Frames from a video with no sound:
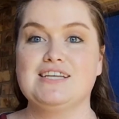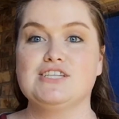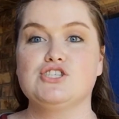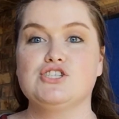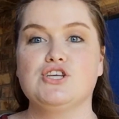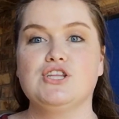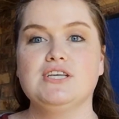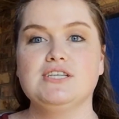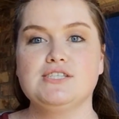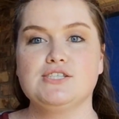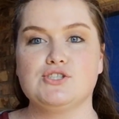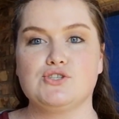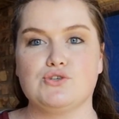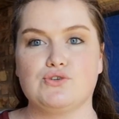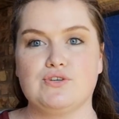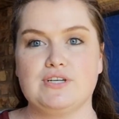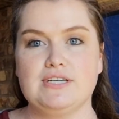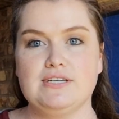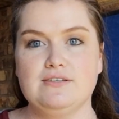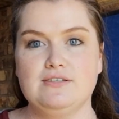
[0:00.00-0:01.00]
So this
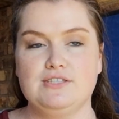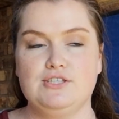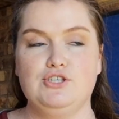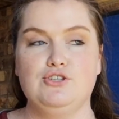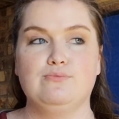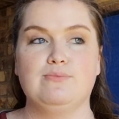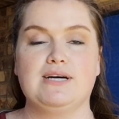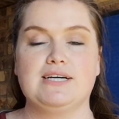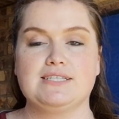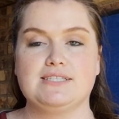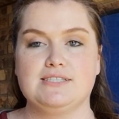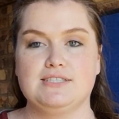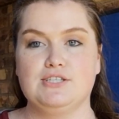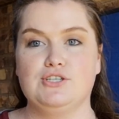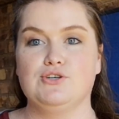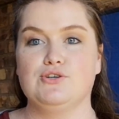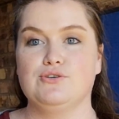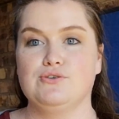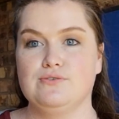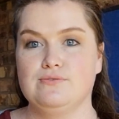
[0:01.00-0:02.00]
story, you might
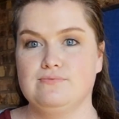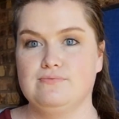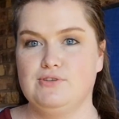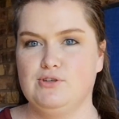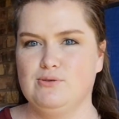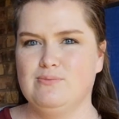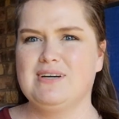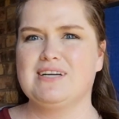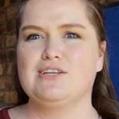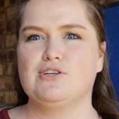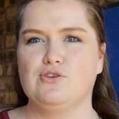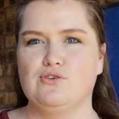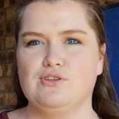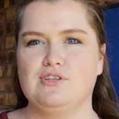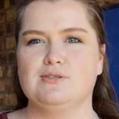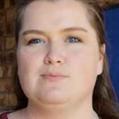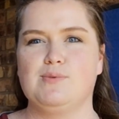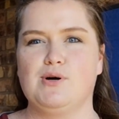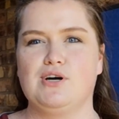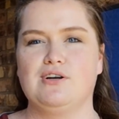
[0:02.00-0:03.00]
know
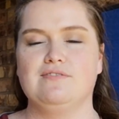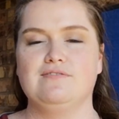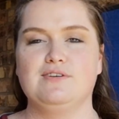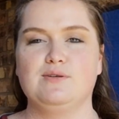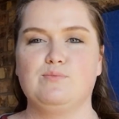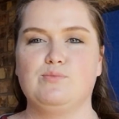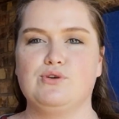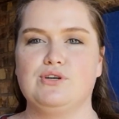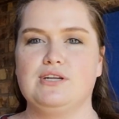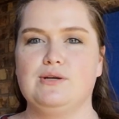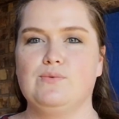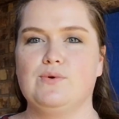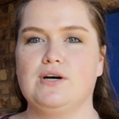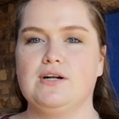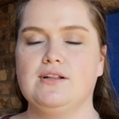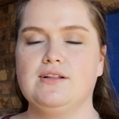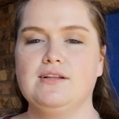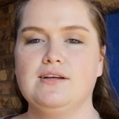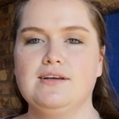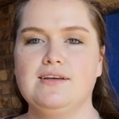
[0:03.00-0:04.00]
this part of it pretty
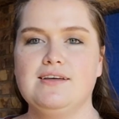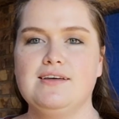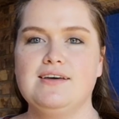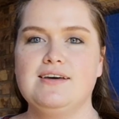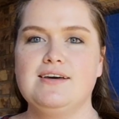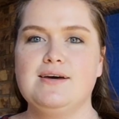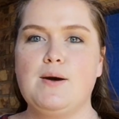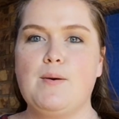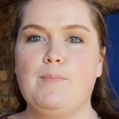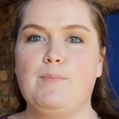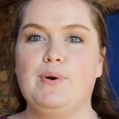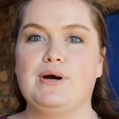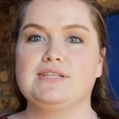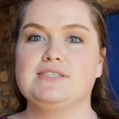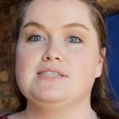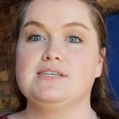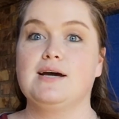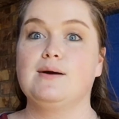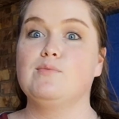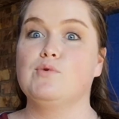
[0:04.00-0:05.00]
well.
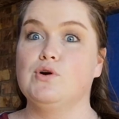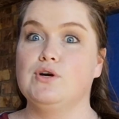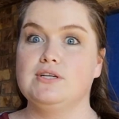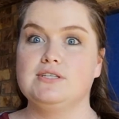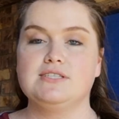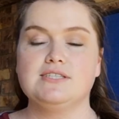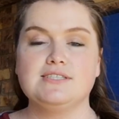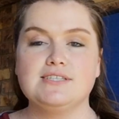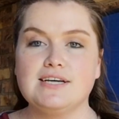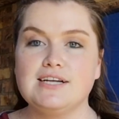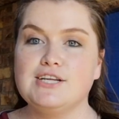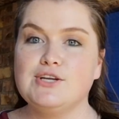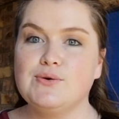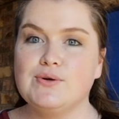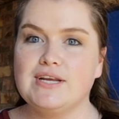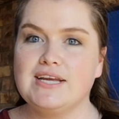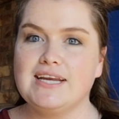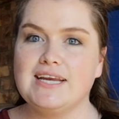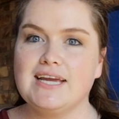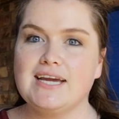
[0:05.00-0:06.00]
But I'm going to tell you
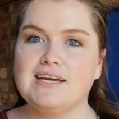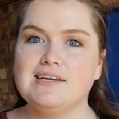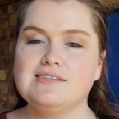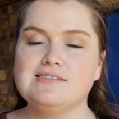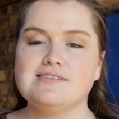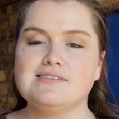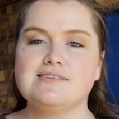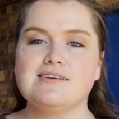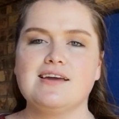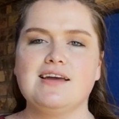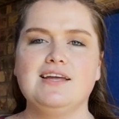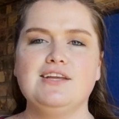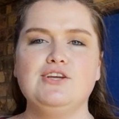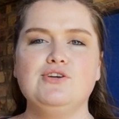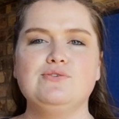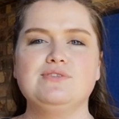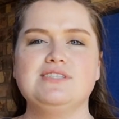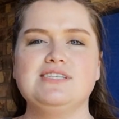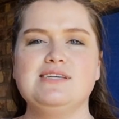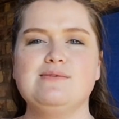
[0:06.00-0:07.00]
in any case, and
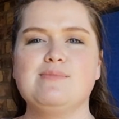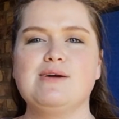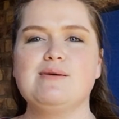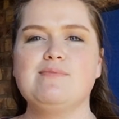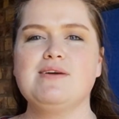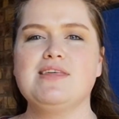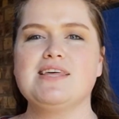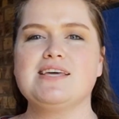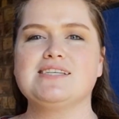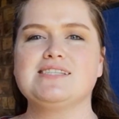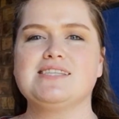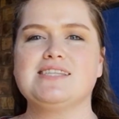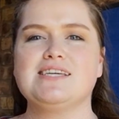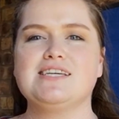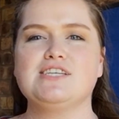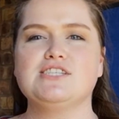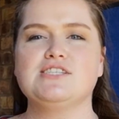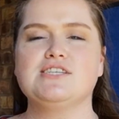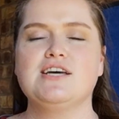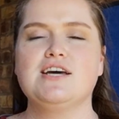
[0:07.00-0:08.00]
you see maybe there's
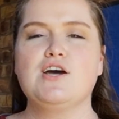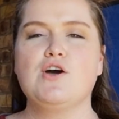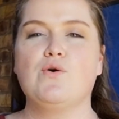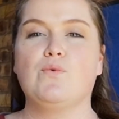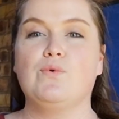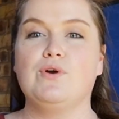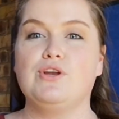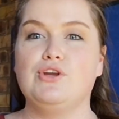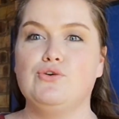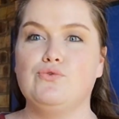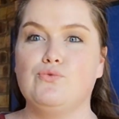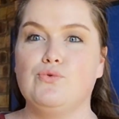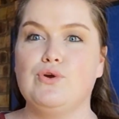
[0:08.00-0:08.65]
things when you